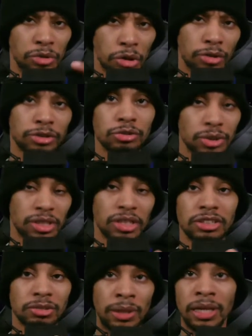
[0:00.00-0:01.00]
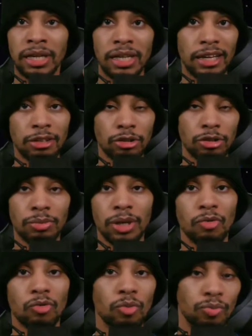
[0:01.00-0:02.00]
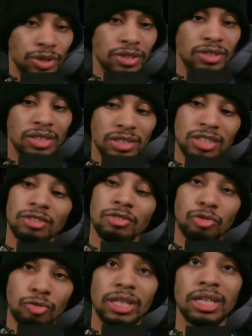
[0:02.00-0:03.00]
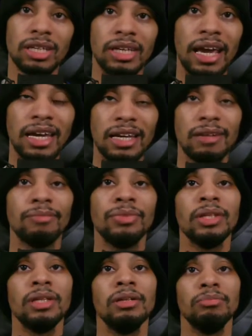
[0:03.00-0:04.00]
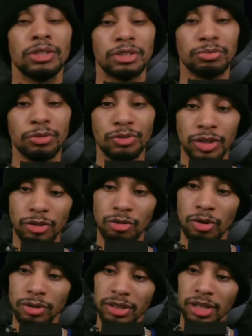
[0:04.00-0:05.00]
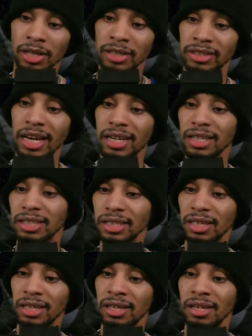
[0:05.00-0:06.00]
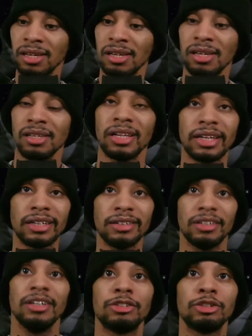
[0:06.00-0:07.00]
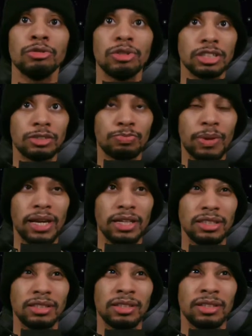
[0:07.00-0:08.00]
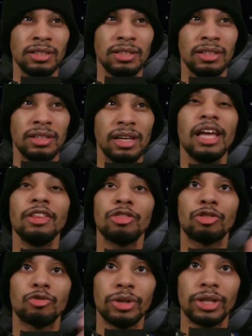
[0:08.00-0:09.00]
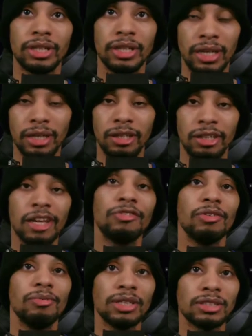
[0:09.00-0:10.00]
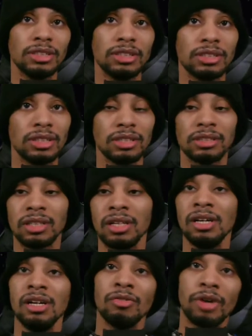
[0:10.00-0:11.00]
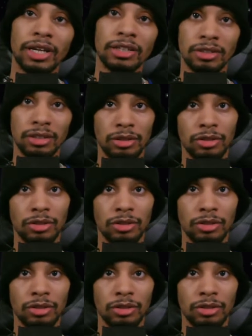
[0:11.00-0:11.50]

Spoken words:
But also, it does play that little bit of, it's a 3D game, but you're moving across technically like a 2D space in 3D, if it makes any sense, right?